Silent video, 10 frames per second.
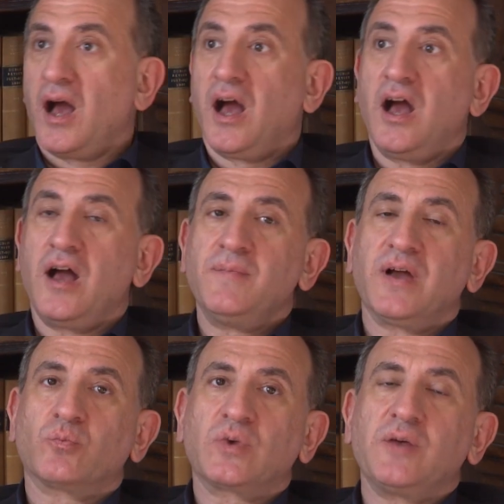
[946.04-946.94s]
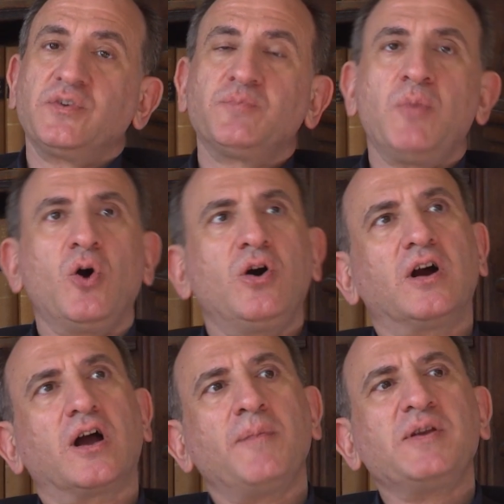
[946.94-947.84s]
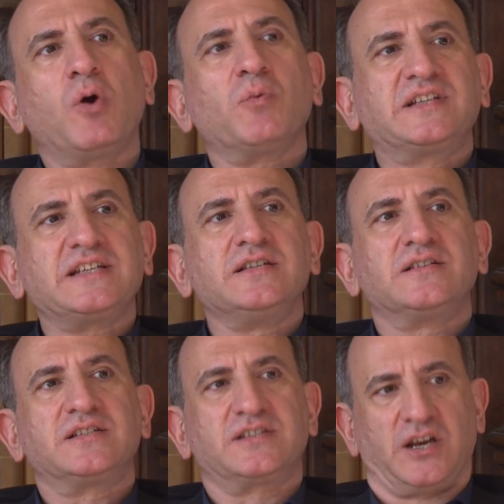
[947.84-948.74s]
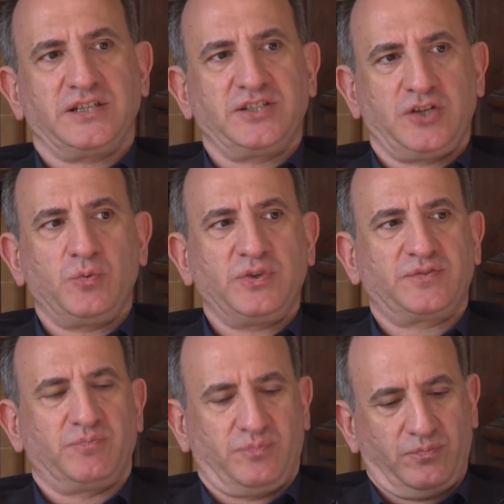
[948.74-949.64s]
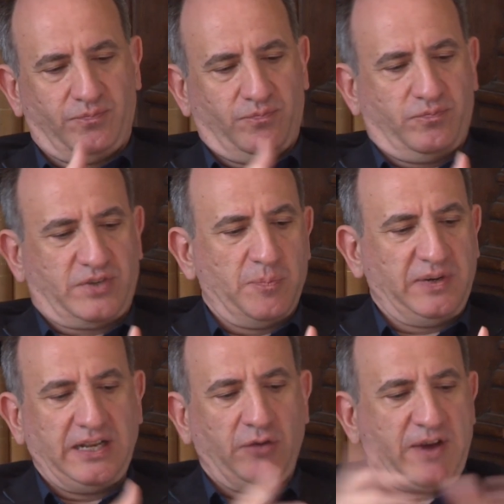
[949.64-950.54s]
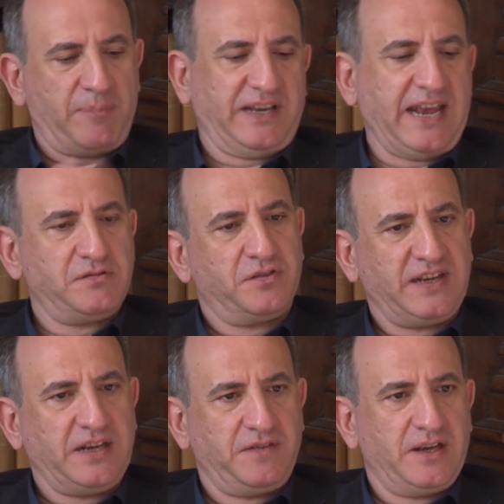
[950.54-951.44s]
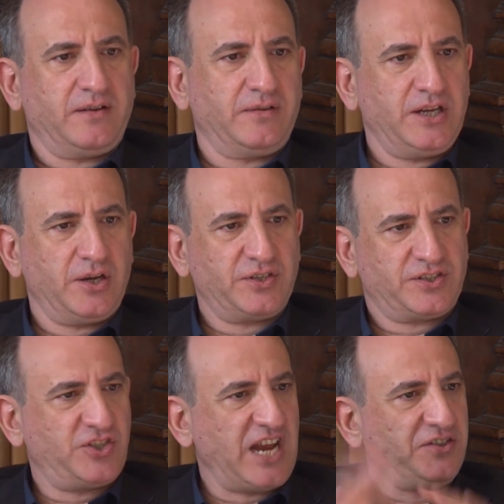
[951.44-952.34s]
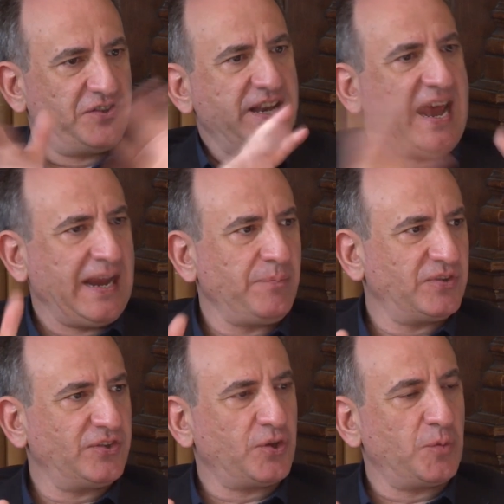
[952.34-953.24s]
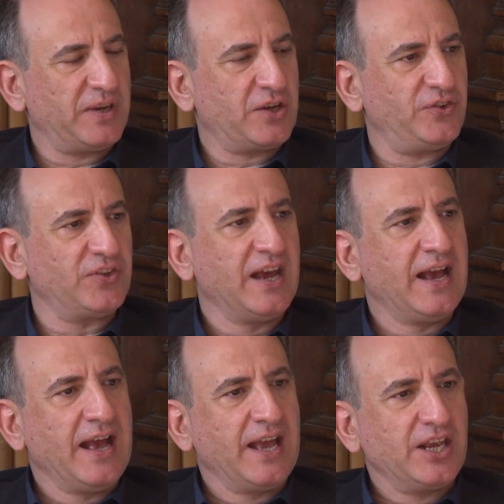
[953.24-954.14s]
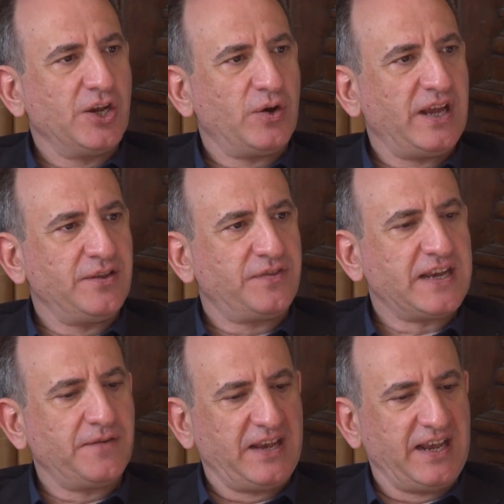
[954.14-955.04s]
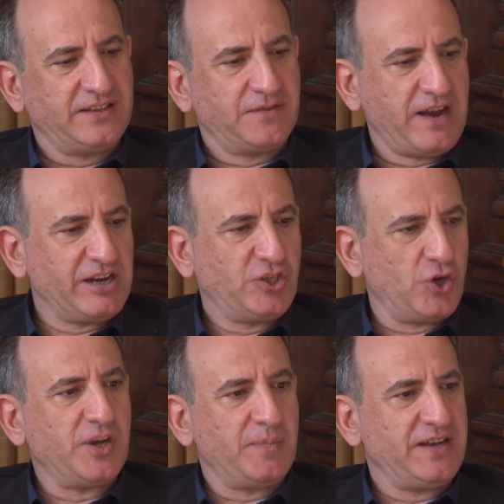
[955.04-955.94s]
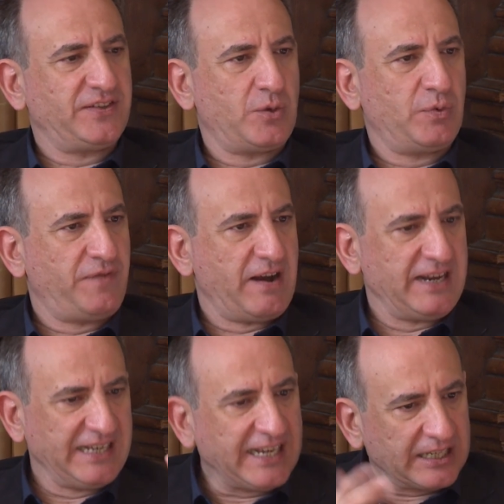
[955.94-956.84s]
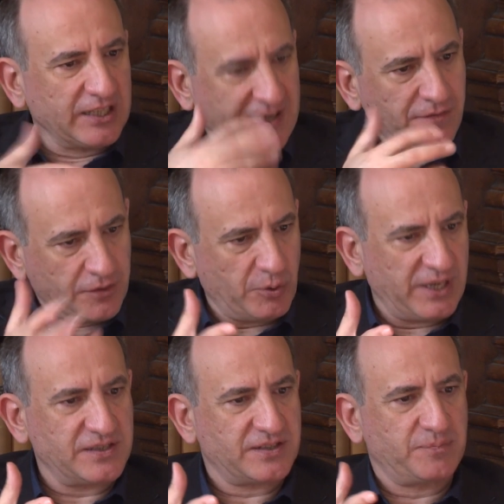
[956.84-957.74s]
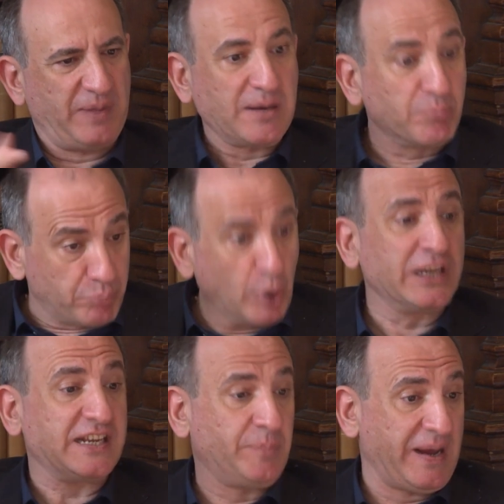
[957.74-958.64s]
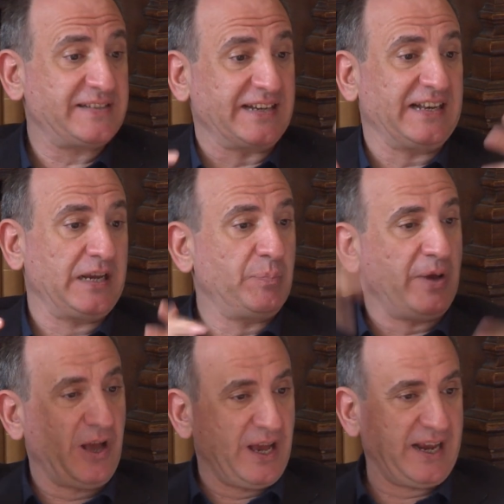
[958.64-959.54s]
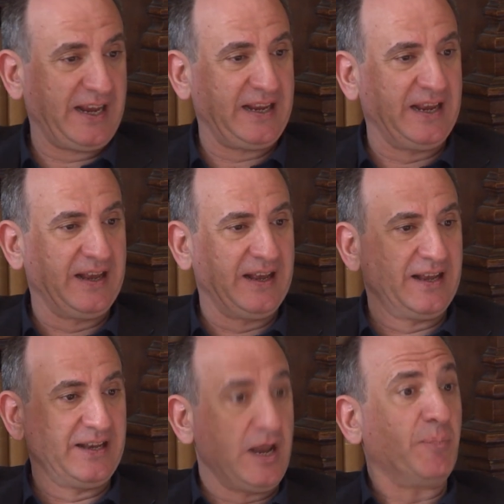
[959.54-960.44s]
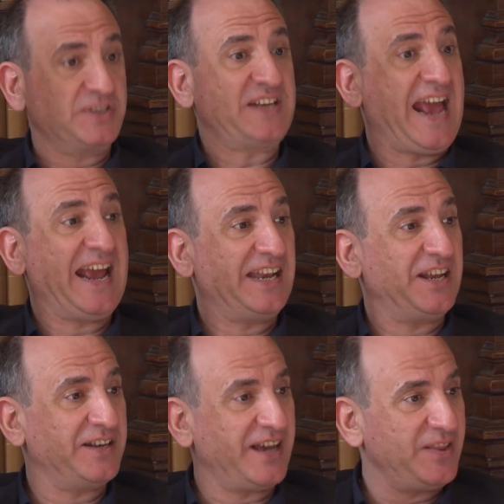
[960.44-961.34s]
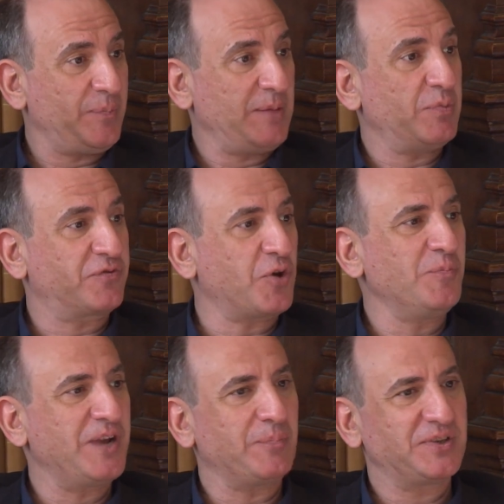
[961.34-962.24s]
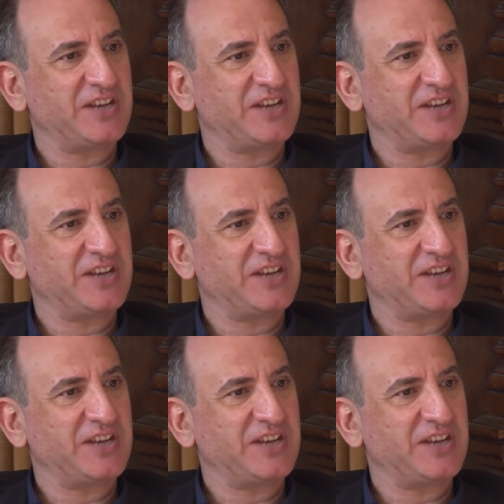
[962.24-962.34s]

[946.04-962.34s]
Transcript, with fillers: the um, Well, it was audiences? more, I mean, what we didn't decide to do was completely replicate the thick of it, you know, just change the names and so on, because, you know, in the thick of it, it's a very junior minister with very little influence, being bullied basically by Number ten and, and the people from Number